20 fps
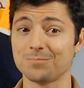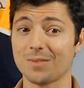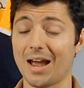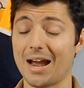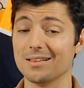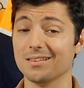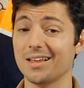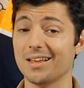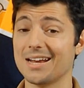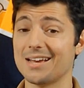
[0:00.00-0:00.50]

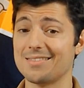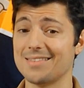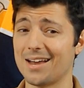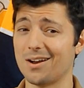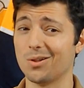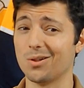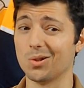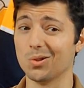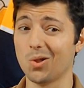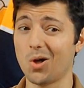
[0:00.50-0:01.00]
I like that
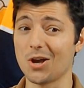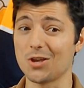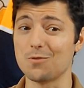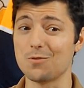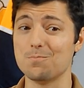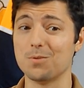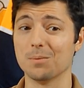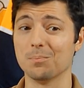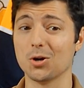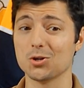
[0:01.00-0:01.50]
a lot. You
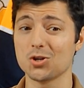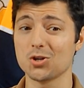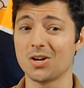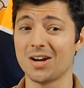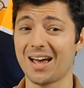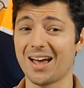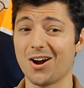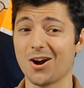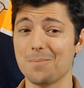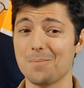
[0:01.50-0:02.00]
put Marshall on
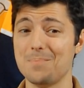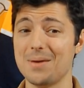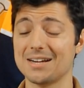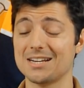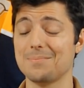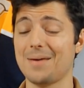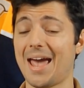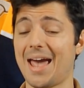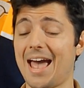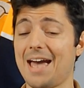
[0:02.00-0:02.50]
IR, picked
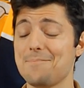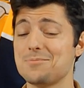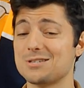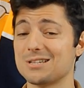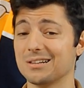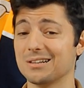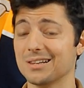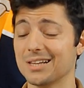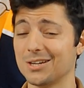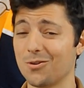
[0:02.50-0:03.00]
up Hampus
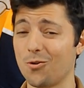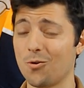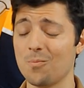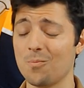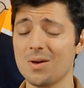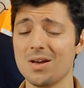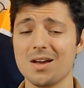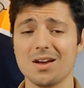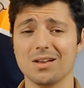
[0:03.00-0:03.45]
Lindholm.